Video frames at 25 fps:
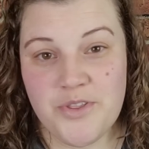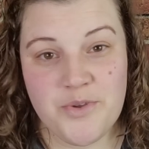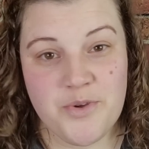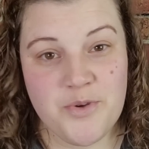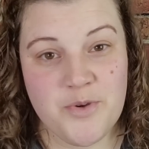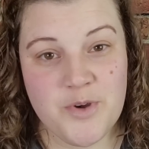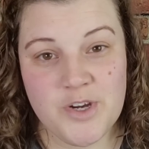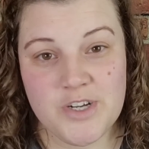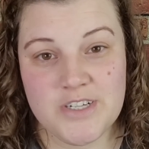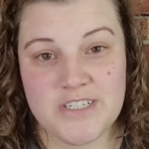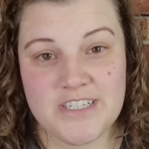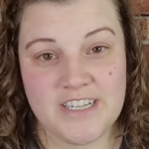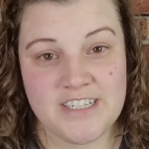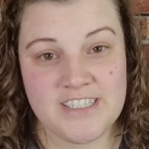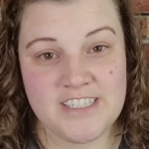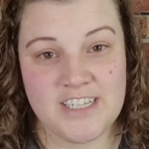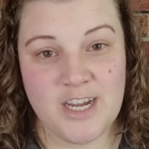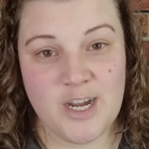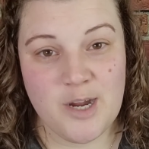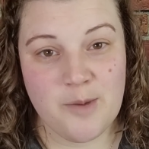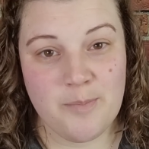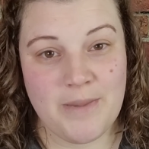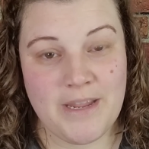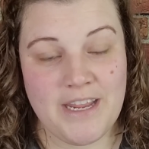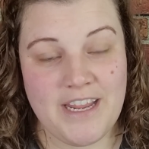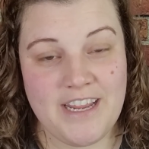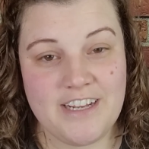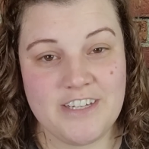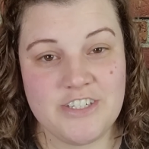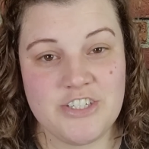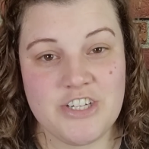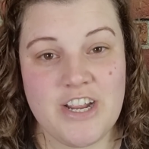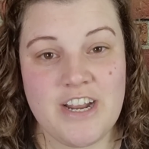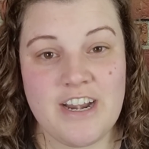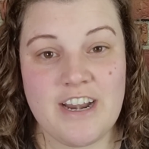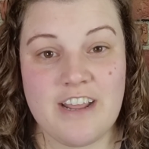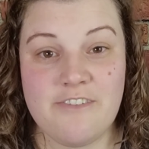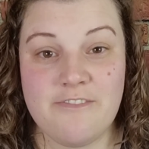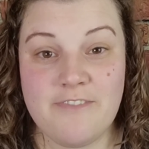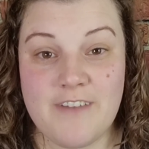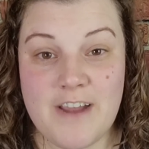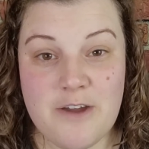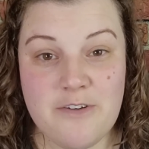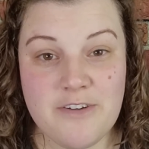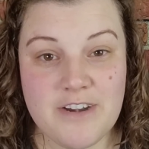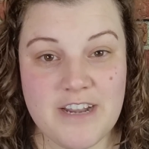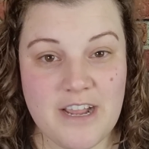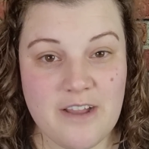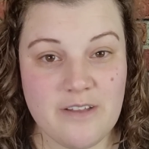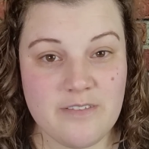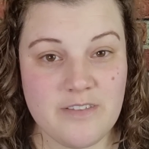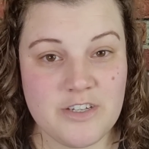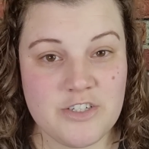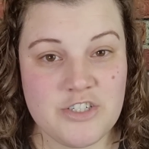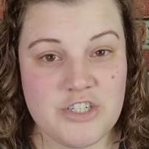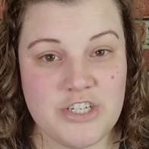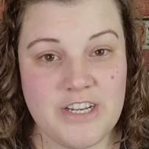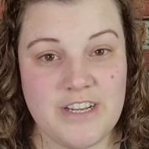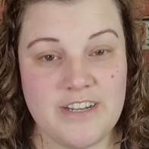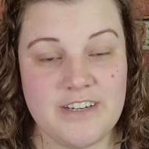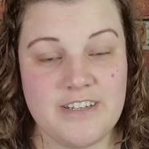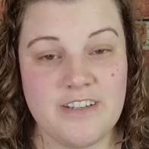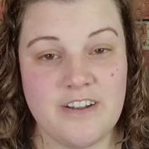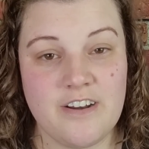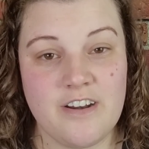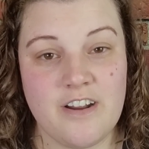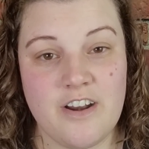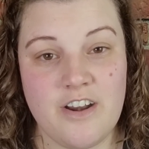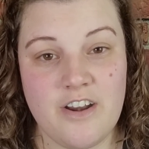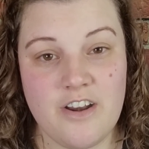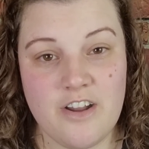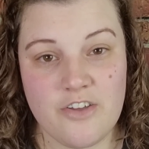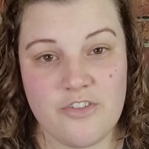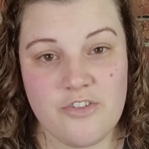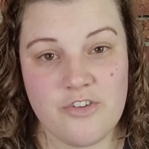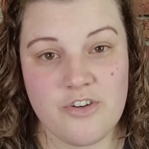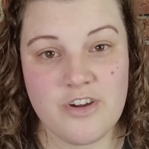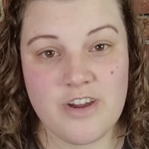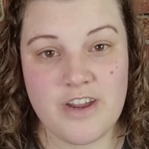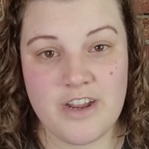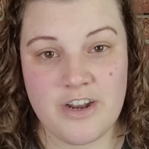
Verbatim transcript: through her TikTok page and I found out that she had done another